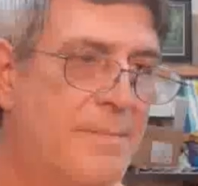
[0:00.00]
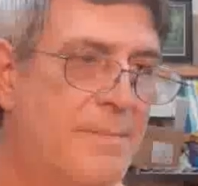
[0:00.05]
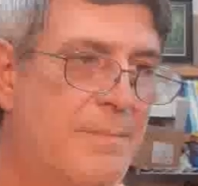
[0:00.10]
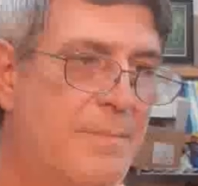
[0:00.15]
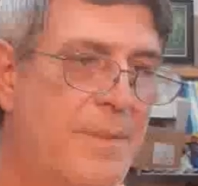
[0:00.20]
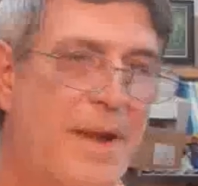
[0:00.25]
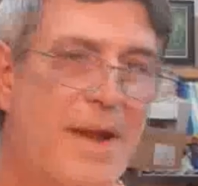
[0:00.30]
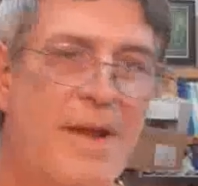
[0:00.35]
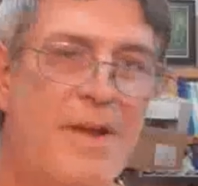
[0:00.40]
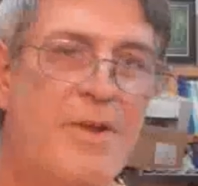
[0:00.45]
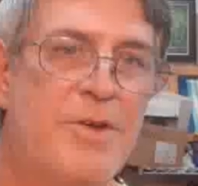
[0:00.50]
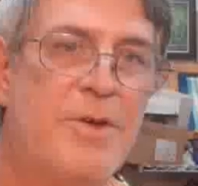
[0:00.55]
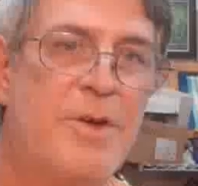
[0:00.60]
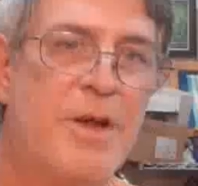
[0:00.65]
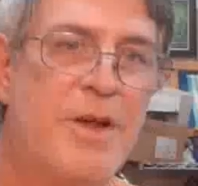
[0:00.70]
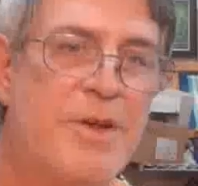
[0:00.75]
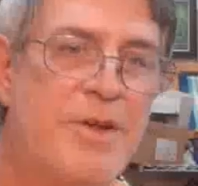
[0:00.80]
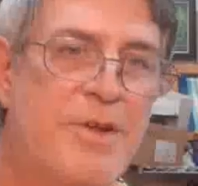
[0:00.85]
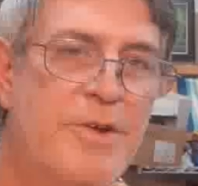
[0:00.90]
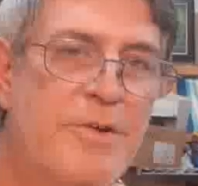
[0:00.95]
paint you
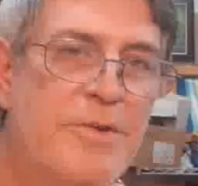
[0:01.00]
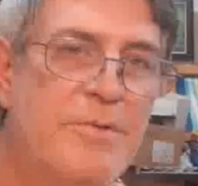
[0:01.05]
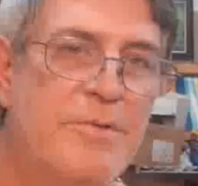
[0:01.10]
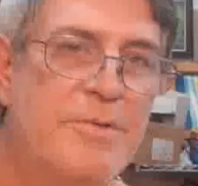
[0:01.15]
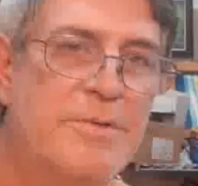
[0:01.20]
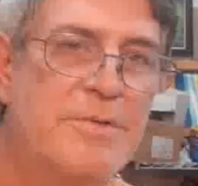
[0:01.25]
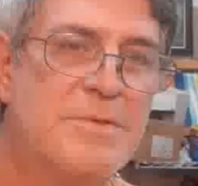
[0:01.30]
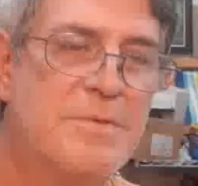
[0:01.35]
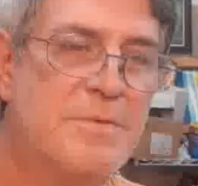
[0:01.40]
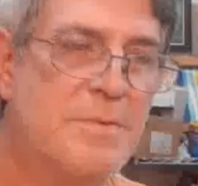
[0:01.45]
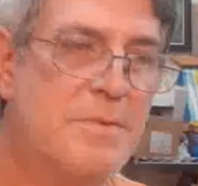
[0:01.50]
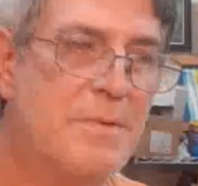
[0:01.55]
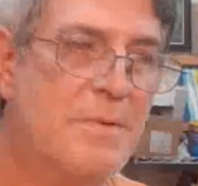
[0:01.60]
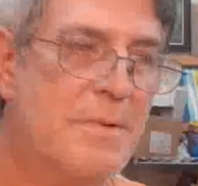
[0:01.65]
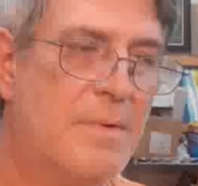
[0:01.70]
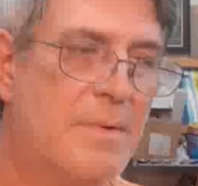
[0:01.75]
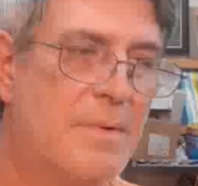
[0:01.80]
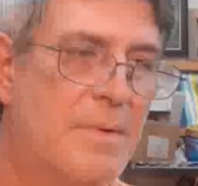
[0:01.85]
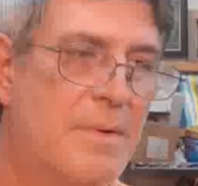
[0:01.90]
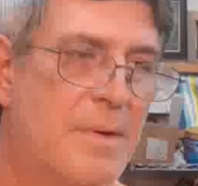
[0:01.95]
can use
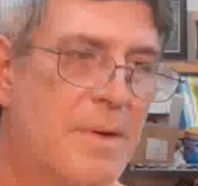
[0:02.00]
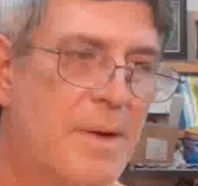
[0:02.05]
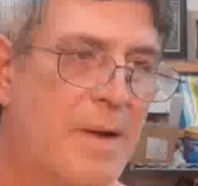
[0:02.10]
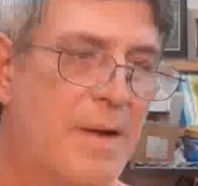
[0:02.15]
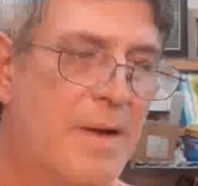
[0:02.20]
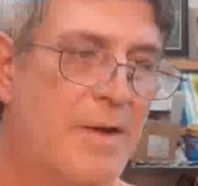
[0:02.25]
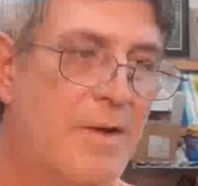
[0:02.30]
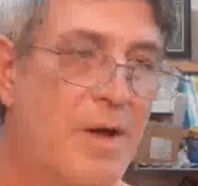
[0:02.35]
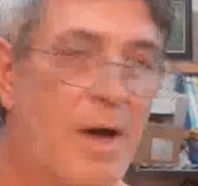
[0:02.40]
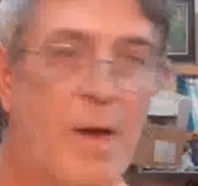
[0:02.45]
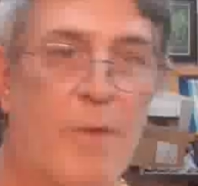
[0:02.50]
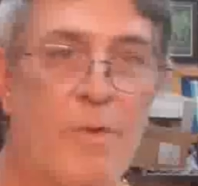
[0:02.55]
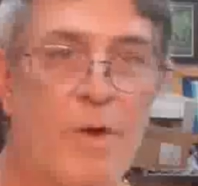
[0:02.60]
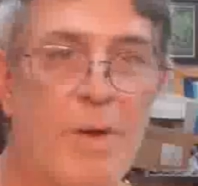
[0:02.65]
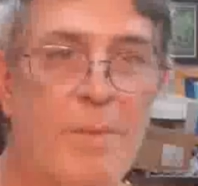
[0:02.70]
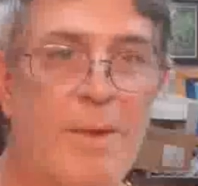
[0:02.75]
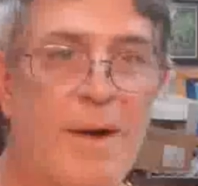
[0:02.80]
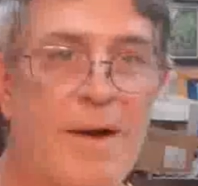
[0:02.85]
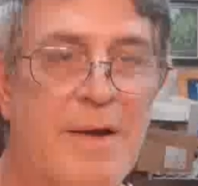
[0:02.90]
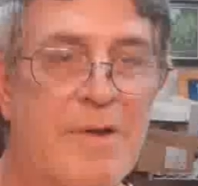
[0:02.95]
and not
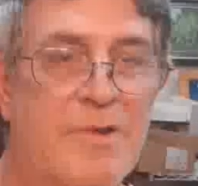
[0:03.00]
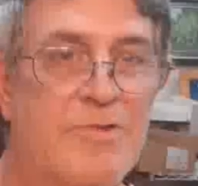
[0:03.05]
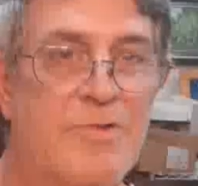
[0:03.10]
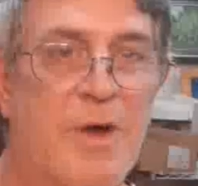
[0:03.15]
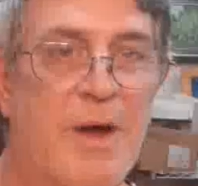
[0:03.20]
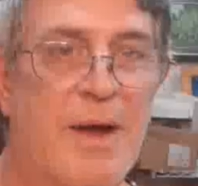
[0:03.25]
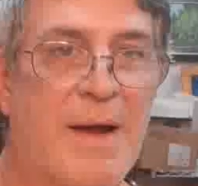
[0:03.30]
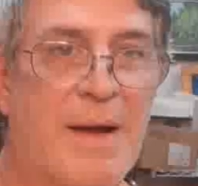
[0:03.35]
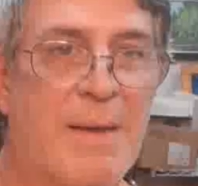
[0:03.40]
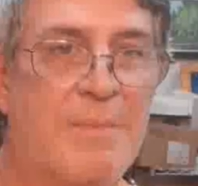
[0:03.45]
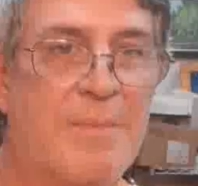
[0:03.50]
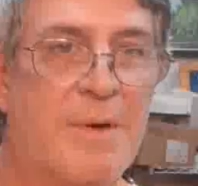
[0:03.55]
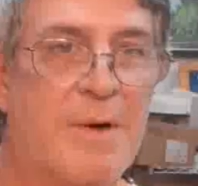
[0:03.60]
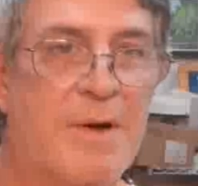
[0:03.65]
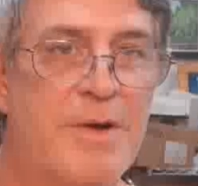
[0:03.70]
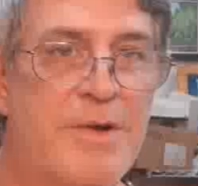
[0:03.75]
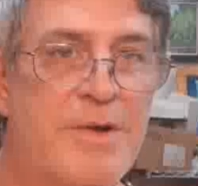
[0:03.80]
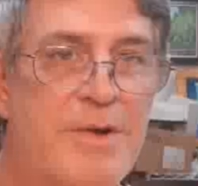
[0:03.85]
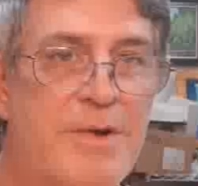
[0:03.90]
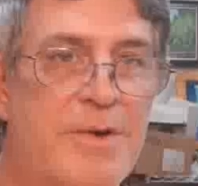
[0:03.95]
worry about it drying up
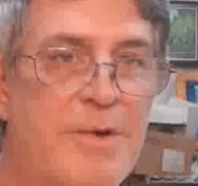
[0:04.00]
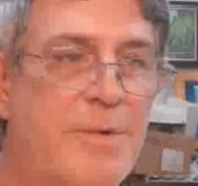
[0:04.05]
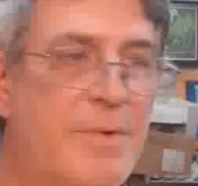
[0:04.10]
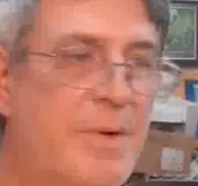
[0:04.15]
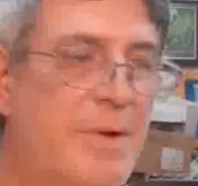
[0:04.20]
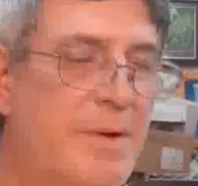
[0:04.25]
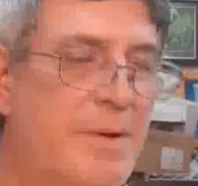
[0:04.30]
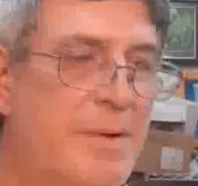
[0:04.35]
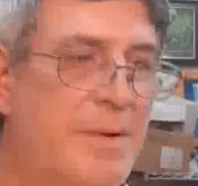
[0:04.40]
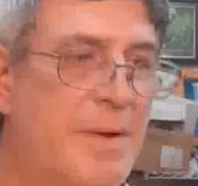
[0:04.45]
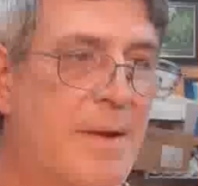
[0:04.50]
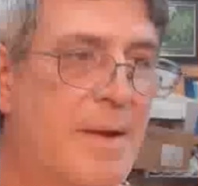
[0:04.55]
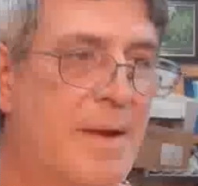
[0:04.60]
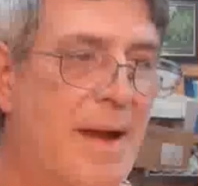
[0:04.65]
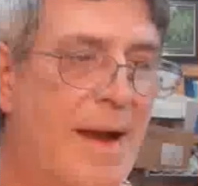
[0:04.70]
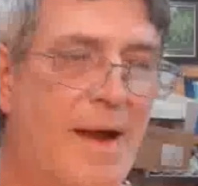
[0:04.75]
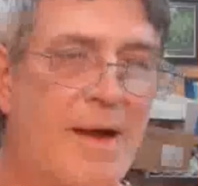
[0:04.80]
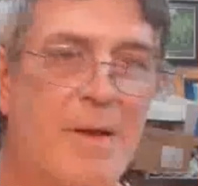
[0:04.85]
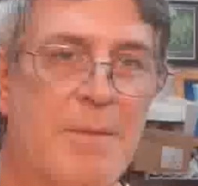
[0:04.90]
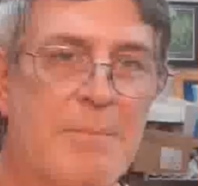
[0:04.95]
on you, and
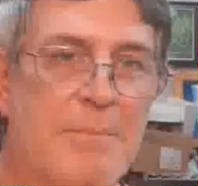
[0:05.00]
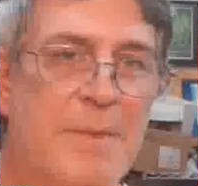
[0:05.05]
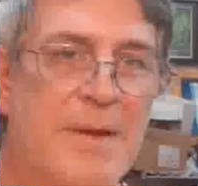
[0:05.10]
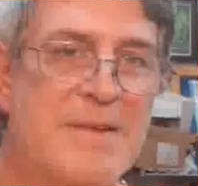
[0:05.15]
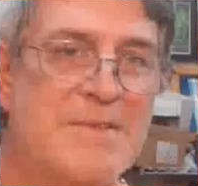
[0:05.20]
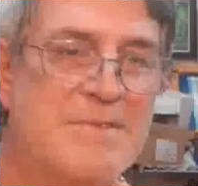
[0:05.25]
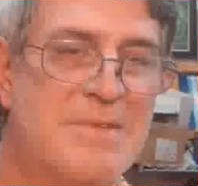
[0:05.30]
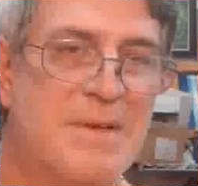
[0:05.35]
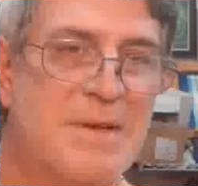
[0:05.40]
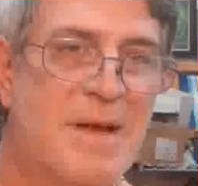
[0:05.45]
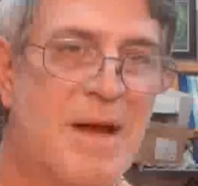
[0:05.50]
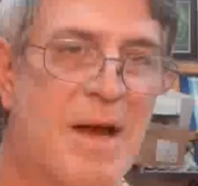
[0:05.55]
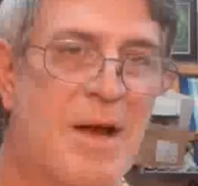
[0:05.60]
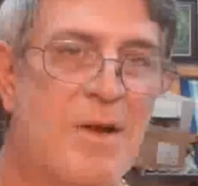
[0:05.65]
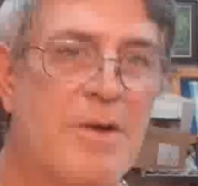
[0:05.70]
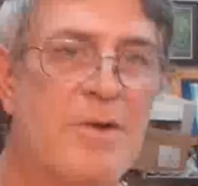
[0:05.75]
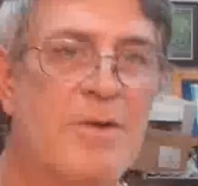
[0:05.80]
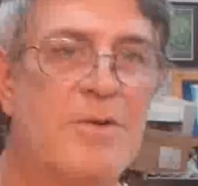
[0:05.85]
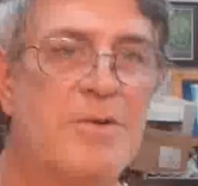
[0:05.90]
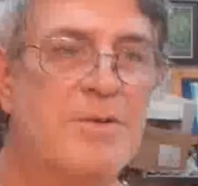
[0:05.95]
how to mix the
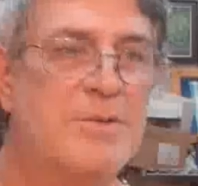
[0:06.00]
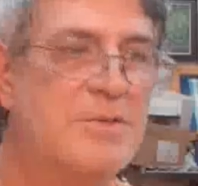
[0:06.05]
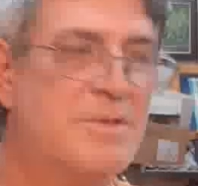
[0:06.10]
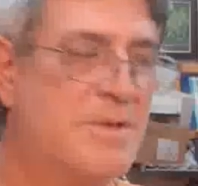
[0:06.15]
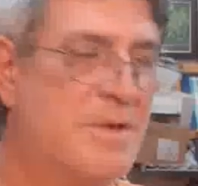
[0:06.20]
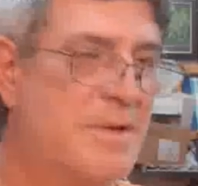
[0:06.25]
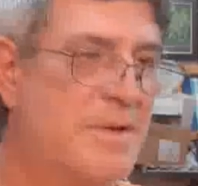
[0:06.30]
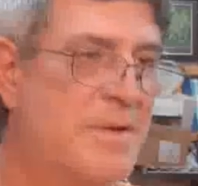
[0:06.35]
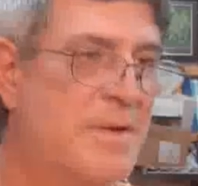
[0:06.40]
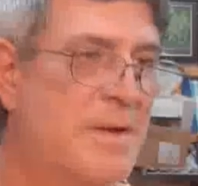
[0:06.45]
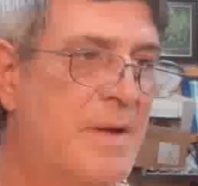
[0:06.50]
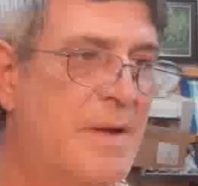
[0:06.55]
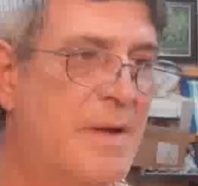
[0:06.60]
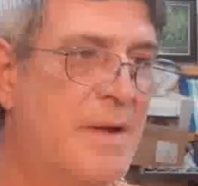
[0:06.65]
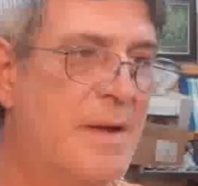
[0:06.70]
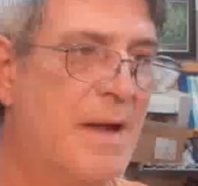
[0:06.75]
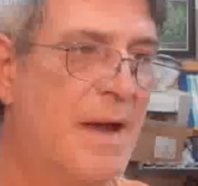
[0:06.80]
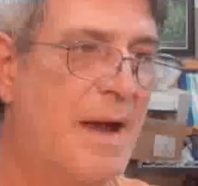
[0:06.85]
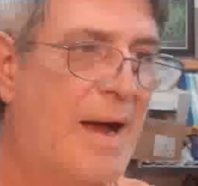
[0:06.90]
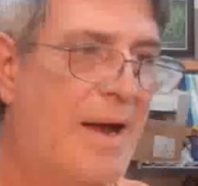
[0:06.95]
colors, and
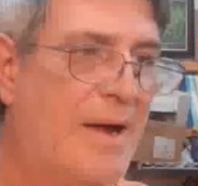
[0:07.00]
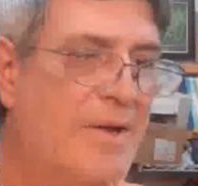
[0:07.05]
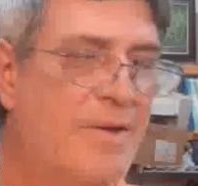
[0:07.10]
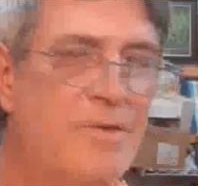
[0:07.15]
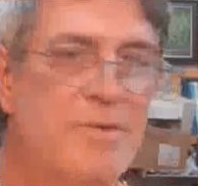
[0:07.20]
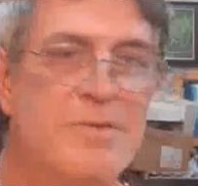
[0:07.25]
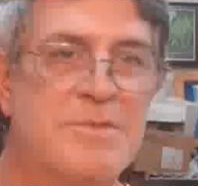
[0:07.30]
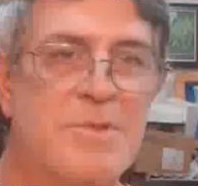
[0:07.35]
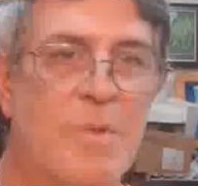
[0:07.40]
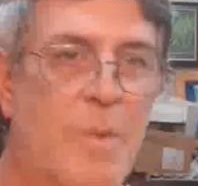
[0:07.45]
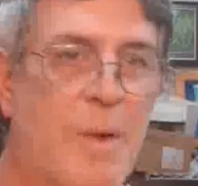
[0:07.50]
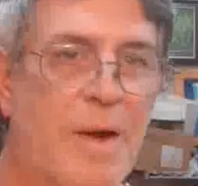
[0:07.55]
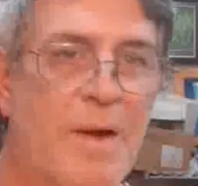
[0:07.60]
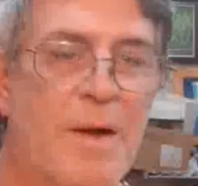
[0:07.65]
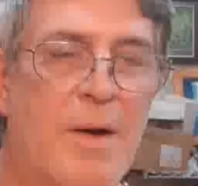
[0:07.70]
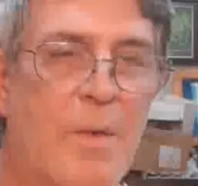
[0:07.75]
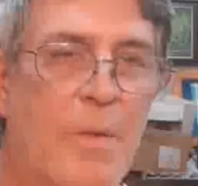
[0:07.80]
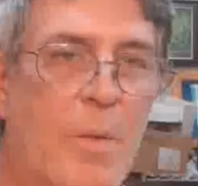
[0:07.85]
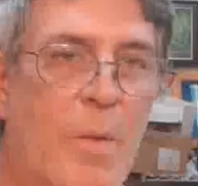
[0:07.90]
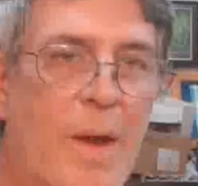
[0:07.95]
how to use the wet
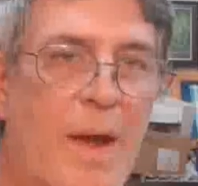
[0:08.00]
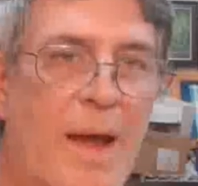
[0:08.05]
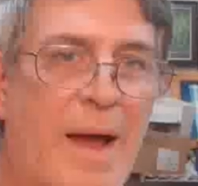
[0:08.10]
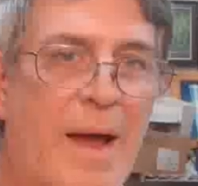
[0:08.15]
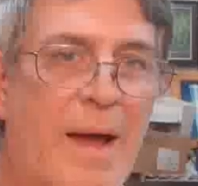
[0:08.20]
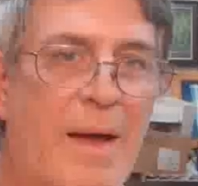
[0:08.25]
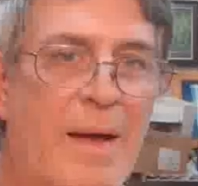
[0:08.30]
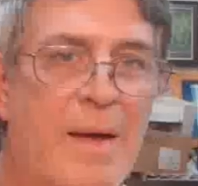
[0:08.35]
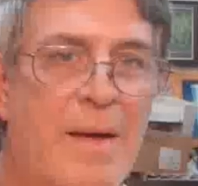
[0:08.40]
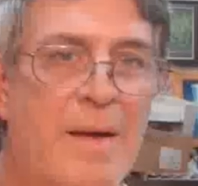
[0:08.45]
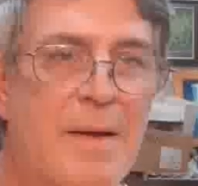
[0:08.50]
on wet.